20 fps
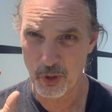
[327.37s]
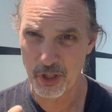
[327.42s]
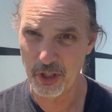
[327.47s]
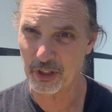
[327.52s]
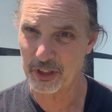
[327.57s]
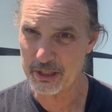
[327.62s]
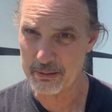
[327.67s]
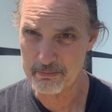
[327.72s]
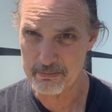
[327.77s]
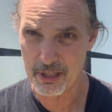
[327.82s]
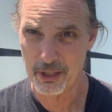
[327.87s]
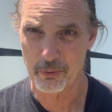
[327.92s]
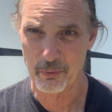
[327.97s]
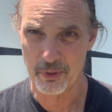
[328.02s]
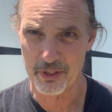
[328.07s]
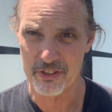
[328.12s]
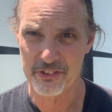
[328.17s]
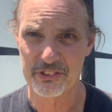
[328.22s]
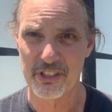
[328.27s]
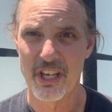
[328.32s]
really big
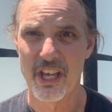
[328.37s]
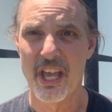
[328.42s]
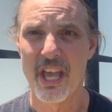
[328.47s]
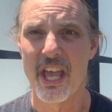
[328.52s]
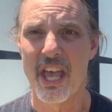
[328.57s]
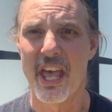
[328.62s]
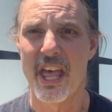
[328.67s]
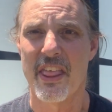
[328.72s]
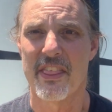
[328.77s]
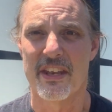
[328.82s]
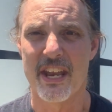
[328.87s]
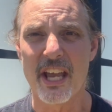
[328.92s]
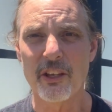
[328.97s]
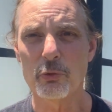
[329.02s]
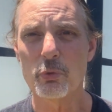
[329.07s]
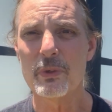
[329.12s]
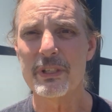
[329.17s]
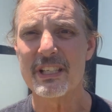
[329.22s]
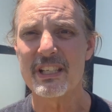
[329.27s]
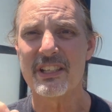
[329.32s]
ones. The next
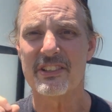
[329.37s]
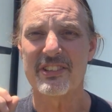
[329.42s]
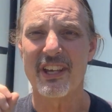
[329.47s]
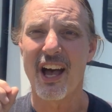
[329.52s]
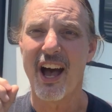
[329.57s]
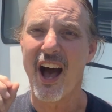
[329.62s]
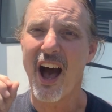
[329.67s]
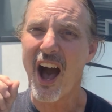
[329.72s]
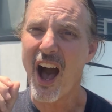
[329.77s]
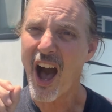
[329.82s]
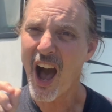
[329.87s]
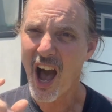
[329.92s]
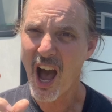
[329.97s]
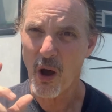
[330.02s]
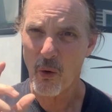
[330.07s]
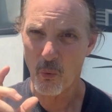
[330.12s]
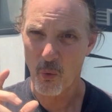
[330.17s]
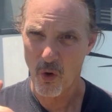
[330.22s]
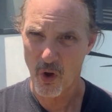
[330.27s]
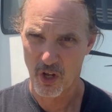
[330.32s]
one is
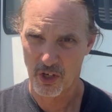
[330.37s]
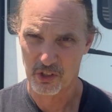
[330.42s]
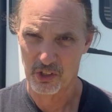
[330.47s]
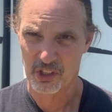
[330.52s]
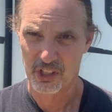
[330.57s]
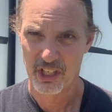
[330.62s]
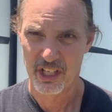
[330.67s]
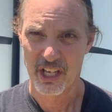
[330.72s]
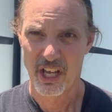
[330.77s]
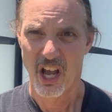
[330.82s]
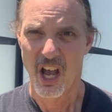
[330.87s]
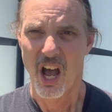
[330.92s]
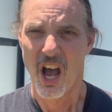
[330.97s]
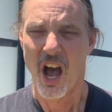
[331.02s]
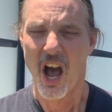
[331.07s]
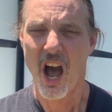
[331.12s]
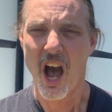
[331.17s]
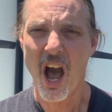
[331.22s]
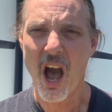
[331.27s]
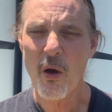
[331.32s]
hot water.
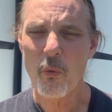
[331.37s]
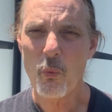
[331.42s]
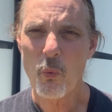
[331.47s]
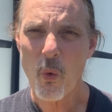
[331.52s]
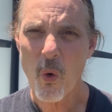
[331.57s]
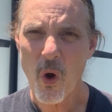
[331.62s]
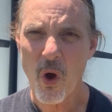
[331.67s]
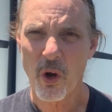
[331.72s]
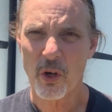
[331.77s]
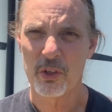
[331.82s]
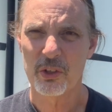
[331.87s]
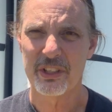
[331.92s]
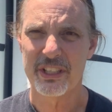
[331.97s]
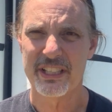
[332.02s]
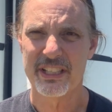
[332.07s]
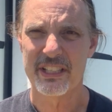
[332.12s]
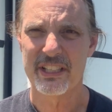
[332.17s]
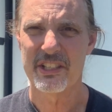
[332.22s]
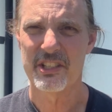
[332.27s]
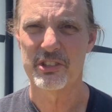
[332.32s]
Hot water
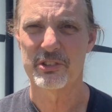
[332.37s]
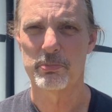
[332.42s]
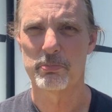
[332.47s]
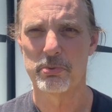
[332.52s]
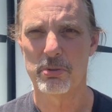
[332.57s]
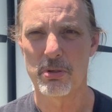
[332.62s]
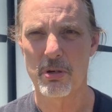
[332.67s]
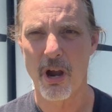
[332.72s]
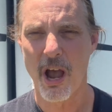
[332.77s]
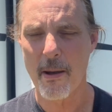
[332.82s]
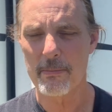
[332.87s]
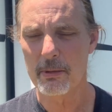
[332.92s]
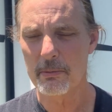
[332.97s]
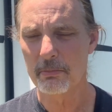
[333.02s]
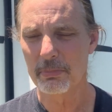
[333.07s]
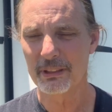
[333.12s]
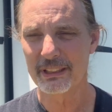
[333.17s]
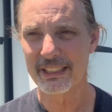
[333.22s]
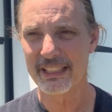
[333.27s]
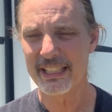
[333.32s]
is
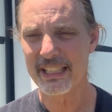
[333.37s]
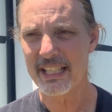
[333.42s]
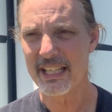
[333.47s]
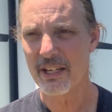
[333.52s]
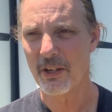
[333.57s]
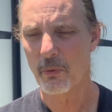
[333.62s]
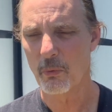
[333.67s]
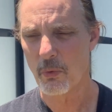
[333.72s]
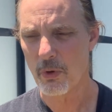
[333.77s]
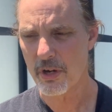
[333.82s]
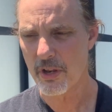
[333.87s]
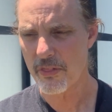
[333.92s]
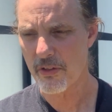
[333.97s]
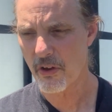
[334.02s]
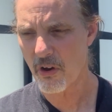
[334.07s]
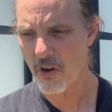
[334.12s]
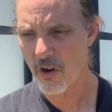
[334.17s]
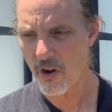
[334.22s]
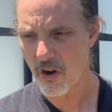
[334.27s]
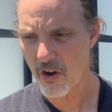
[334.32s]
probably one of the
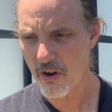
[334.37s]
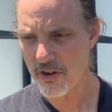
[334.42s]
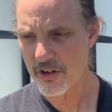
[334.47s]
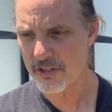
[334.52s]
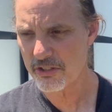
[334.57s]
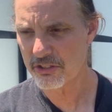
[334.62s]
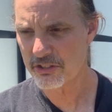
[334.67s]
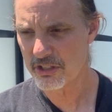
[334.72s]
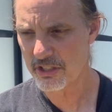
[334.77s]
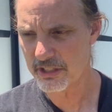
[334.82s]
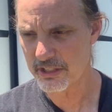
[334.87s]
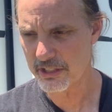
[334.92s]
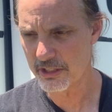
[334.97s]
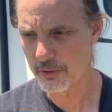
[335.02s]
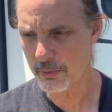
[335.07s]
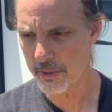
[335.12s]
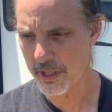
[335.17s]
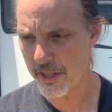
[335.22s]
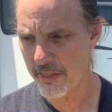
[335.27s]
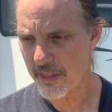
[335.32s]
hardest to deal
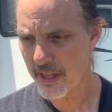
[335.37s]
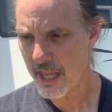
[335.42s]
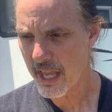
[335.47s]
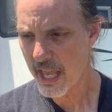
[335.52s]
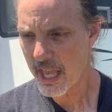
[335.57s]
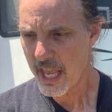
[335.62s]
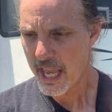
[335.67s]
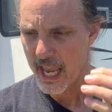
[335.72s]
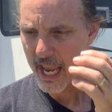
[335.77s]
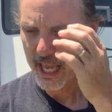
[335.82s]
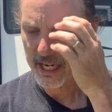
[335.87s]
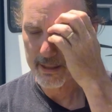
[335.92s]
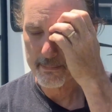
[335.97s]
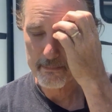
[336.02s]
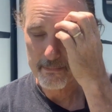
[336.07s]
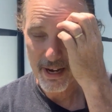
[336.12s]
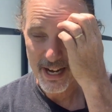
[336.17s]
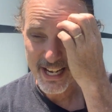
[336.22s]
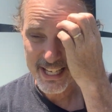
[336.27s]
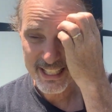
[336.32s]
with. And in
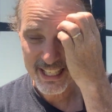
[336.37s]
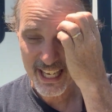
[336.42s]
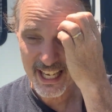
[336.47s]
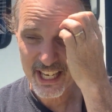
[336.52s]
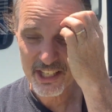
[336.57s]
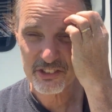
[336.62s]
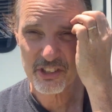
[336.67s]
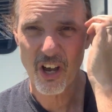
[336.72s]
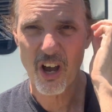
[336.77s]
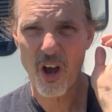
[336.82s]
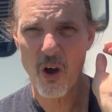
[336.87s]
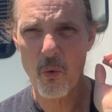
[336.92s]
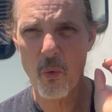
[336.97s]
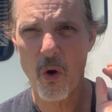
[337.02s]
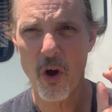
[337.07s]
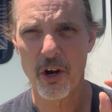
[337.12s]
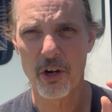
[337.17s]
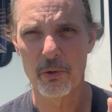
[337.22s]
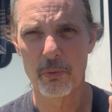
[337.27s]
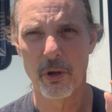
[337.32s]
my case, hot
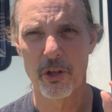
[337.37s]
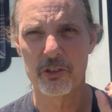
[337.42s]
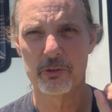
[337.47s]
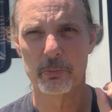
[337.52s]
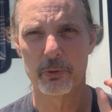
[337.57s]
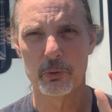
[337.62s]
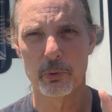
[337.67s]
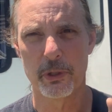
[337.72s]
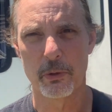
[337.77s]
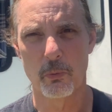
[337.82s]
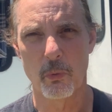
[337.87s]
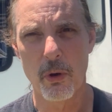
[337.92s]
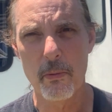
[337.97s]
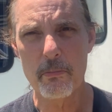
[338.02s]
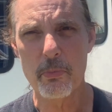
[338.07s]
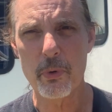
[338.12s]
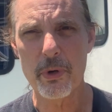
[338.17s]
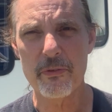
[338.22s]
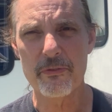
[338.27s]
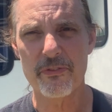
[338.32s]
water runs between
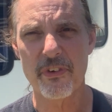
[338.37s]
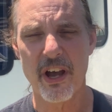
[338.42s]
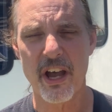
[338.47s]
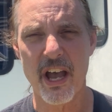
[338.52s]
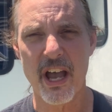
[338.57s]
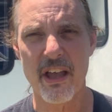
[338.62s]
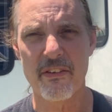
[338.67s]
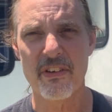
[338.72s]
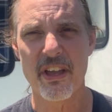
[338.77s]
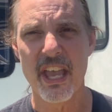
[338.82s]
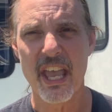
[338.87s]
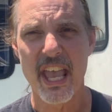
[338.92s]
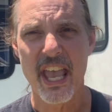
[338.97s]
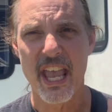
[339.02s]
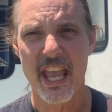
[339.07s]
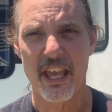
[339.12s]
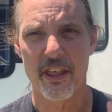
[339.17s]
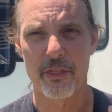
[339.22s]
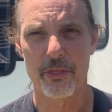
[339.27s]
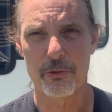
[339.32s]
1.5
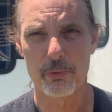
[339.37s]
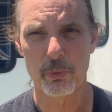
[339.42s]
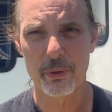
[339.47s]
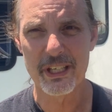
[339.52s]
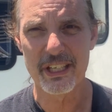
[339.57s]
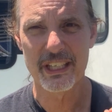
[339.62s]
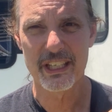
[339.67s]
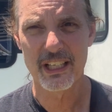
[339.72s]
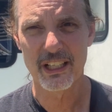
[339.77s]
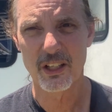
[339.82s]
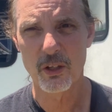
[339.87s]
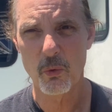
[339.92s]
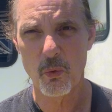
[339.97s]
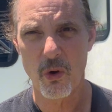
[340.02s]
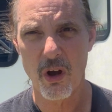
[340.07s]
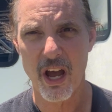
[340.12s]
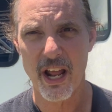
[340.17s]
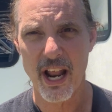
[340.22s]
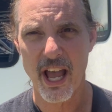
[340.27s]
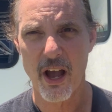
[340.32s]
and 3
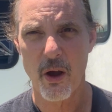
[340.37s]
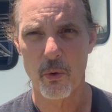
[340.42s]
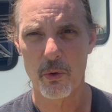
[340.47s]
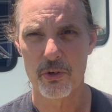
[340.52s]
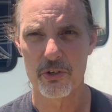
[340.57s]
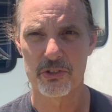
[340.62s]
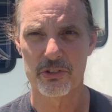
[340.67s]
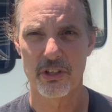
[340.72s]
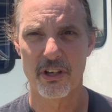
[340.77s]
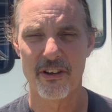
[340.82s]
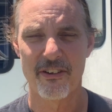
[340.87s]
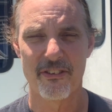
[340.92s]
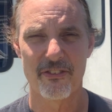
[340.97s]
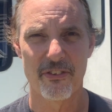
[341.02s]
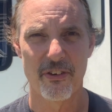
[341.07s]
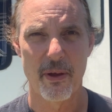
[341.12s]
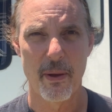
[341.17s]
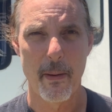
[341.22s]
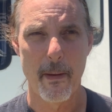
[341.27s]
kilowatt hours of